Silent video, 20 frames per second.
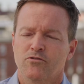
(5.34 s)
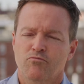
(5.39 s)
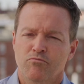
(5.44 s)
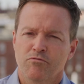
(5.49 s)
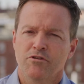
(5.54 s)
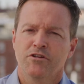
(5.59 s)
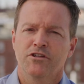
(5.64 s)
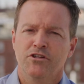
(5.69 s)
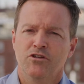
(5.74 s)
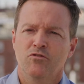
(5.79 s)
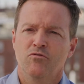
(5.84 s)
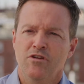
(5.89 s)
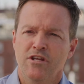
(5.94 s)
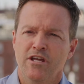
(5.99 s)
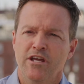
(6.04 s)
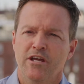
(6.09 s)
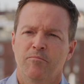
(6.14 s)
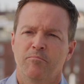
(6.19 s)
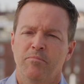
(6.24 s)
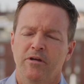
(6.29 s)
really
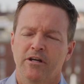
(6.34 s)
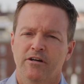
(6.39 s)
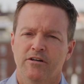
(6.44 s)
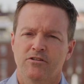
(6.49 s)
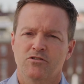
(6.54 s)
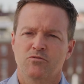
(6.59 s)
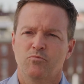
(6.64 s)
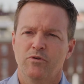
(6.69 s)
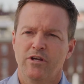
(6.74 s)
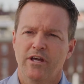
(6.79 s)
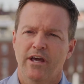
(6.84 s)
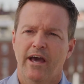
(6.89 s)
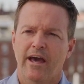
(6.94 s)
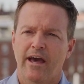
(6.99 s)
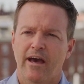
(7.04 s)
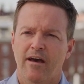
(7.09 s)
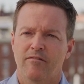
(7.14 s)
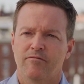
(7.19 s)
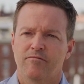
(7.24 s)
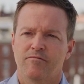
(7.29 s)
unique because we
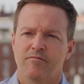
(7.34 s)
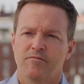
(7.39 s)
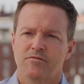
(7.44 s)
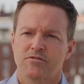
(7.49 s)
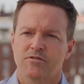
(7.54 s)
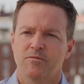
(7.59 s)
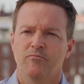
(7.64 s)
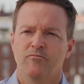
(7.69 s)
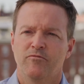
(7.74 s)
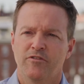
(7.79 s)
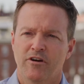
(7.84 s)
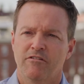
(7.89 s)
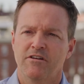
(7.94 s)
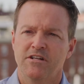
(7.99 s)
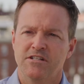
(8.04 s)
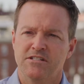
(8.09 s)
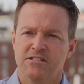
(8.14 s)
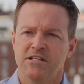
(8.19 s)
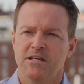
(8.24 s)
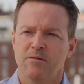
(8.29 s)
have some
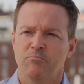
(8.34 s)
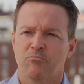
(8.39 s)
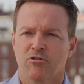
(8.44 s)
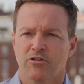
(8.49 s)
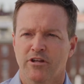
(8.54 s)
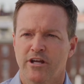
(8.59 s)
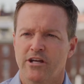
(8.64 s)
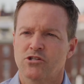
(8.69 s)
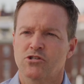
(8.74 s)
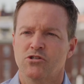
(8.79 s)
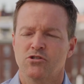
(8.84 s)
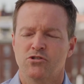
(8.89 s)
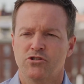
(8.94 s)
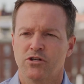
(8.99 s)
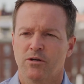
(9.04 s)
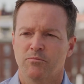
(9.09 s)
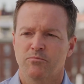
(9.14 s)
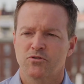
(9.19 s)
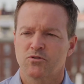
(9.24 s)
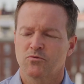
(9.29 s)
very deep
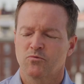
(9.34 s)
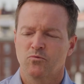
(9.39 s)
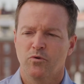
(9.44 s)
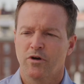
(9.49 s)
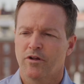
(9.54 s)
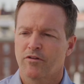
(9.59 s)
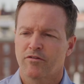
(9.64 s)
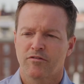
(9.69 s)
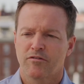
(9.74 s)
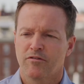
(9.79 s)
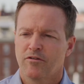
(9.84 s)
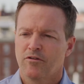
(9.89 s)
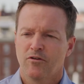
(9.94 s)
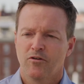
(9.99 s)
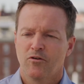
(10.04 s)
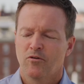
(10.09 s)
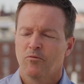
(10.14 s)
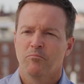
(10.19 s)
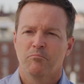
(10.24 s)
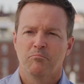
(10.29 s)
relationships with
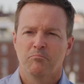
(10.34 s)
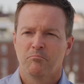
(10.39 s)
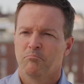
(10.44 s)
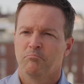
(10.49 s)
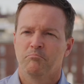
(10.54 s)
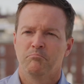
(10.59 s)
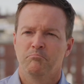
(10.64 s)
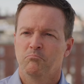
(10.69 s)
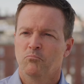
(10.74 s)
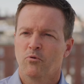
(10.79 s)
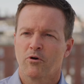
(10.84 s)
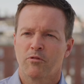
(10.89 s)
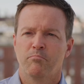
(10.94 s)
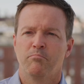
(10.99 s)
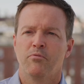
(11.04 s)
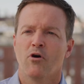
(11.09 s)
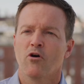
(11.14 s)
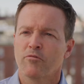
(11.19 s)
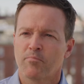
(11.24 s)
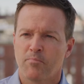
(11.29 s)

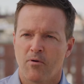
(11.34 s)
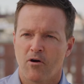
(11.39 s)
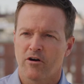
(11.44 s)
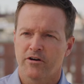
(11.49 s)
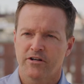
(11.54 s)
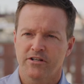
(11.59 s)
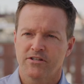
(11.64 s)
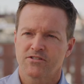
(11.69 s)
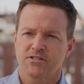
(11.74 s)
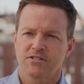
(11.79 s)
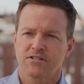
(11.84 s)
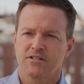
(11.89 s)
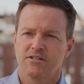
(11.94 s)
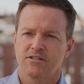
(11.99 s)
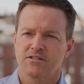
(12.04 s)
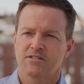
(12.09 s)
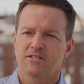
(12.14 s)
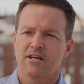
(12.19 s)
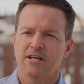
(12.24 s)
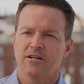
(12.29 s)
both parties in
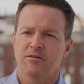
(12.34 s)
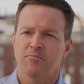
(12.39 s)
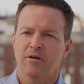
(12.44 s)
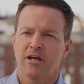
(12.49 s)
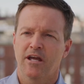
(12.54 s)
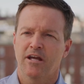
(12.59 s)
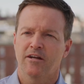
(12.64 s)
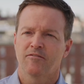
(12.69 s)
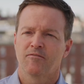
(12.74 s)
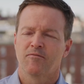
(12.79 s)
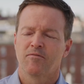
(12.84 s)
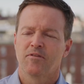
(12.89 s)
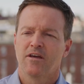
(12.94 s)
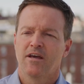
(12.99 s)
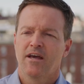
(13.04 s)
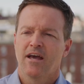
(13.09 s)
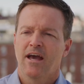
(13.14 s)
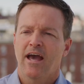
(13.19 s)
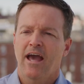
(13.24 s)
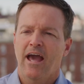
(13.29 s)
the state of Maine.
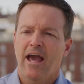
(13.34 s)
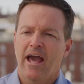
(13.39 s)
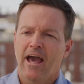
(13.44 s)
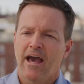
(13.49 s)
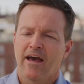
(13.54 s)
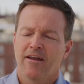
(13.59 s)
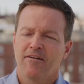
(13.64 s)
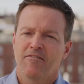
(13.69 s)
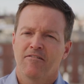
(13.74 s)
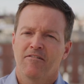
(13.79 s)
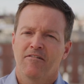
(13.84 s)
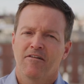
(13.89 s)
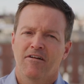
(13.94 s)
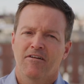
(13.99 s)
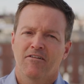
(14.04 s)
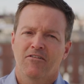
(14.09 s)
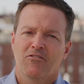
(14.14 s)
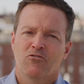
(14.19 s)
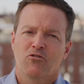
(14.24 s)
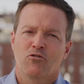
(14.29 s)
And
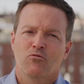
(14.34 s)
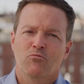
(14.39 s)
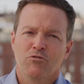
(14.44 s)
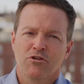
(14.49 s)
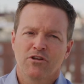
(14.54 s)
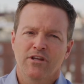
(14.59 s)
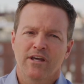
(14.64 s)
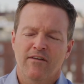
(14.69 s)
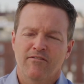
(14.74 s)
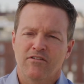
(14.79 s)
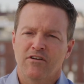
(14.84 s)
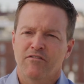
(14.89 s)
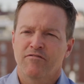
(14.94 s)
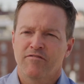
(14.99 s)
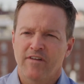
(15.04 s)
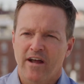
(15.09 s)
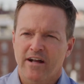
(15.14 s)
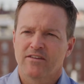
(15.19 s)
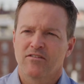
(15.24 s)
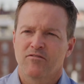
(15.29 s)
to really have an
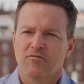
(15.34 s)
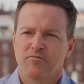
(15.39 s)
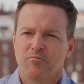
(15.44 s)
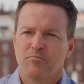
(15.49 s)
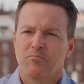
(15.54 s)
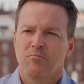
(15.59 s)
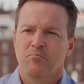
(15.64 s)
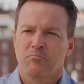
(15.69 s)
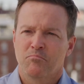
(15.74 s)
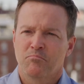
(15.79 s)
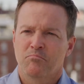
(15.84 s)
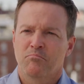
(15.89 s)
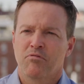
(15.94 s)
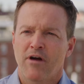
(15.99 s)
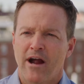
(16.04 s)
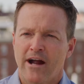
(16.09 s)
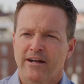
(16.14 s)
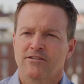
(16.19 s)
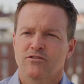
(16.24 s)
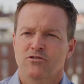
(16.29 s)
effective
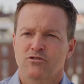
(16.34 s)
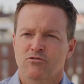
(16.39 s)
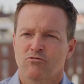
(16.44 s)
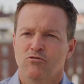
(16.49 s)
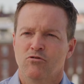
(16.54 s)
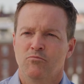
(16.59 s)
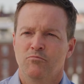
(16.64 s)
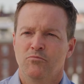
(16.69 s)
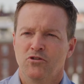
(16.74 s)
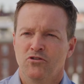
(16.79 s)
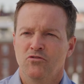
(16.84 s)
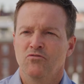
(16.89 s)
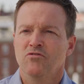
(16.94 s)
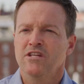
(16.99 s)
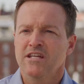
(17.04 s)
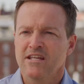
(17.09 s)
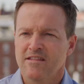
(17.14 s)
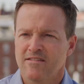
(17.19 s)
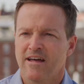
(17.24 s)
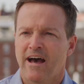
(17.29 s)
practice group, you
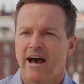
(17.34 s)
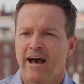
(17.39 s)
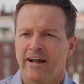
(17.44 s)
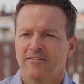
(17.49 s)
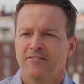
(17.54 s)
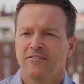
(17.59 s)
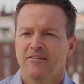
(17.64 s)
need that.